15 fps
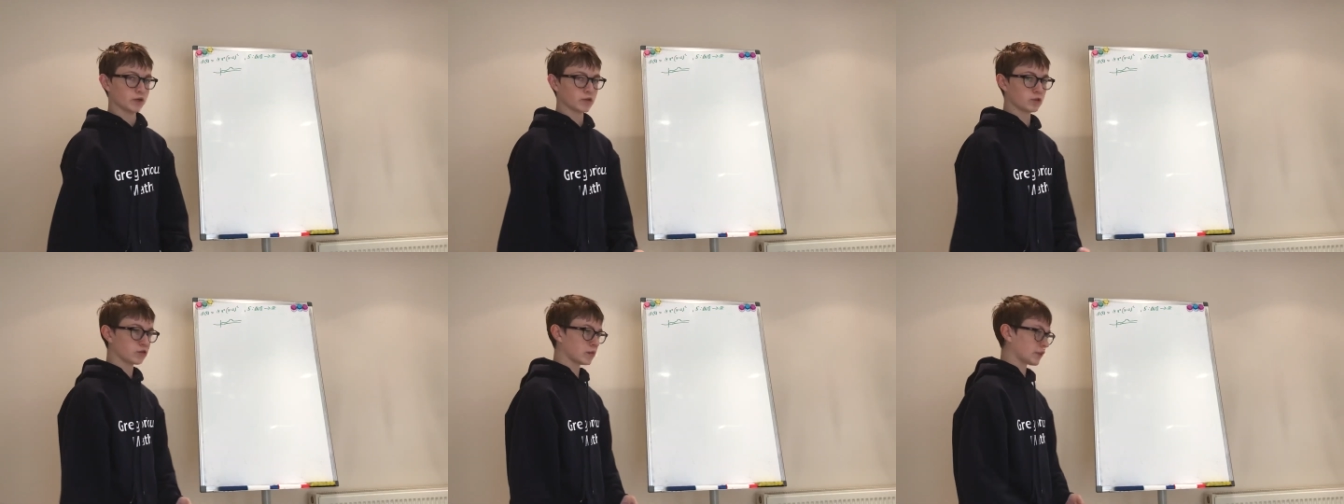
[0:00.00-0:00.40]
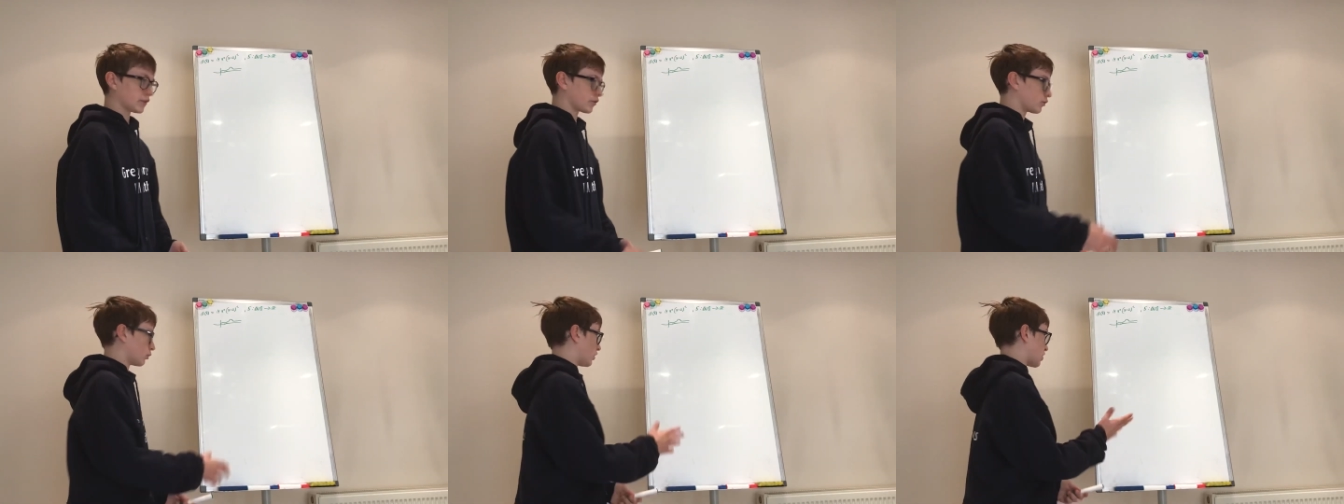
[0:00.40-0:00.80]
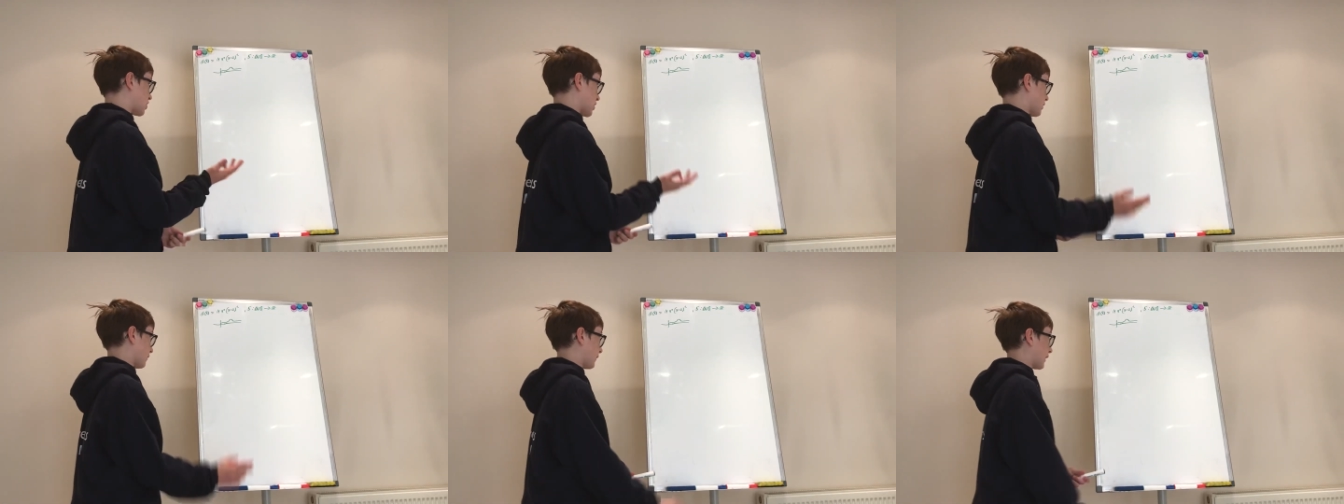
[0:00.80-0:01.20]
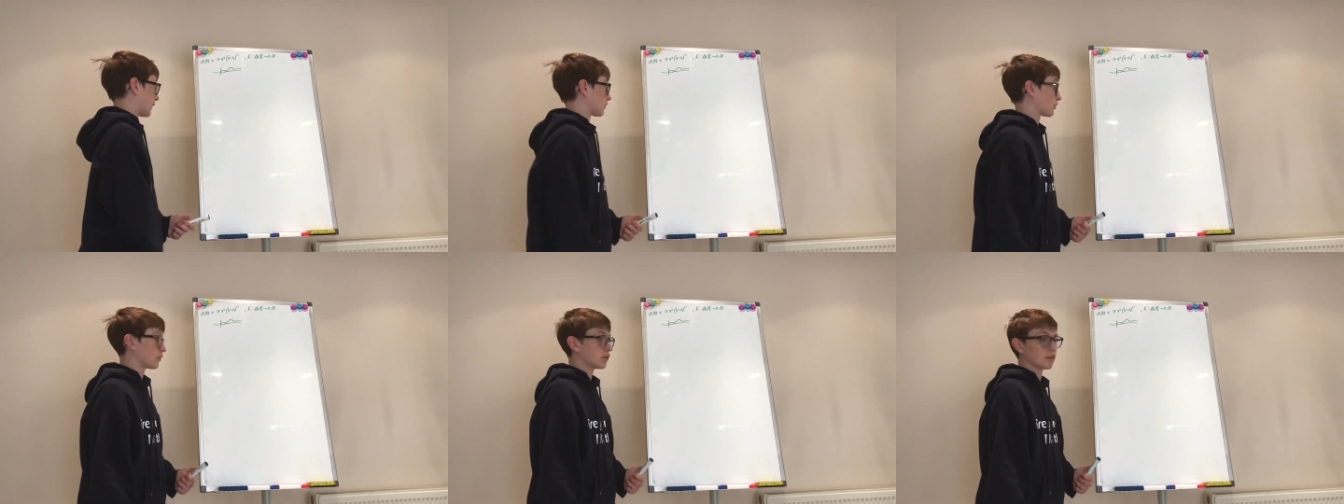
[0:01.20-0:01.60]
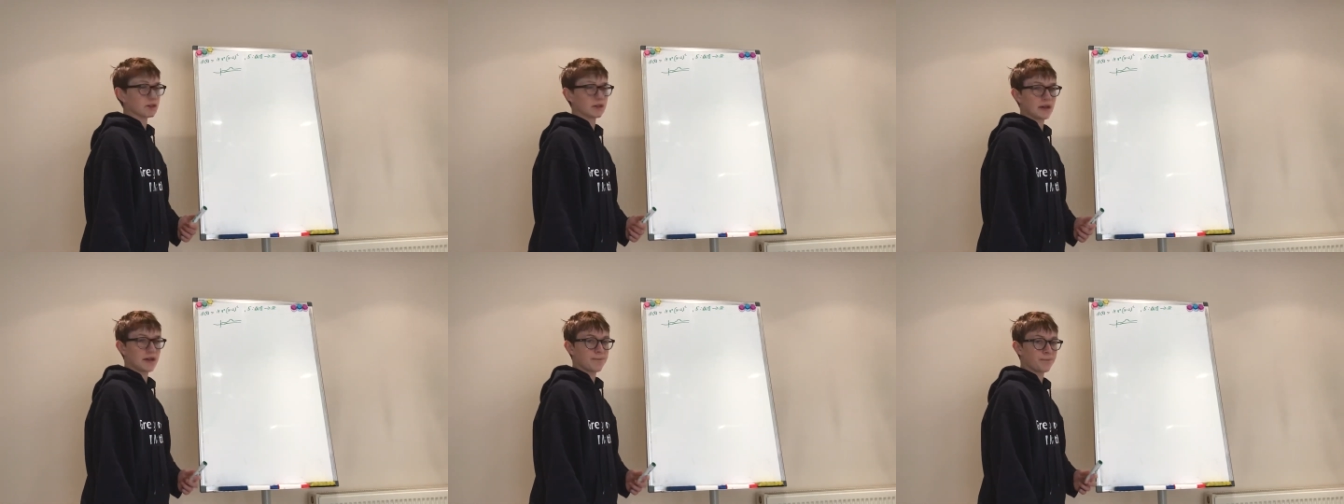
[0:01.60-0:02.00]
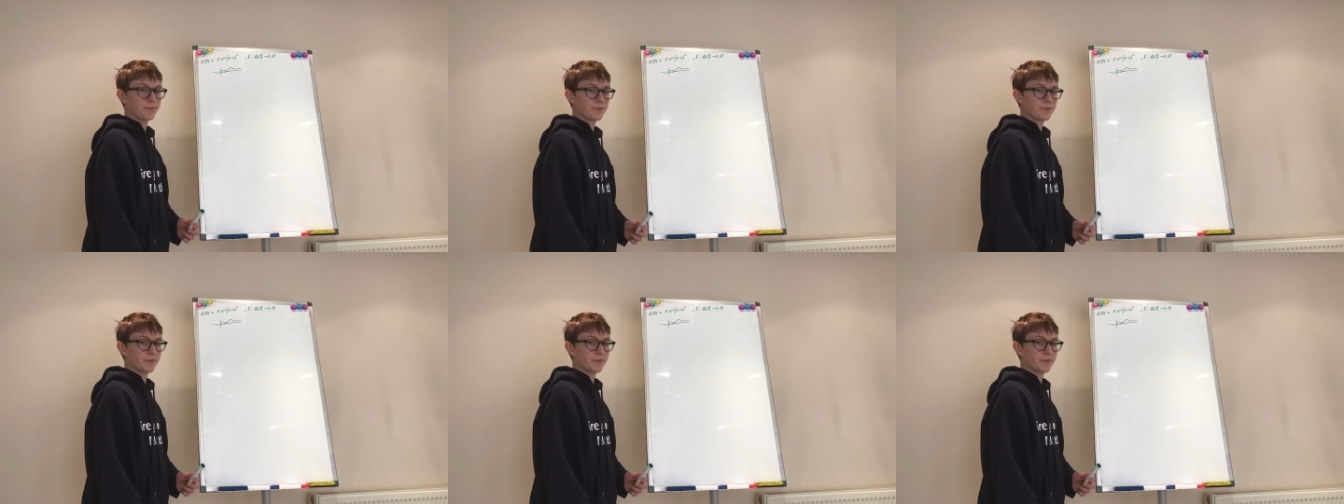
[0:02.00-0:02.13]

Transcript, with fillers: or let's call it g of x, okay?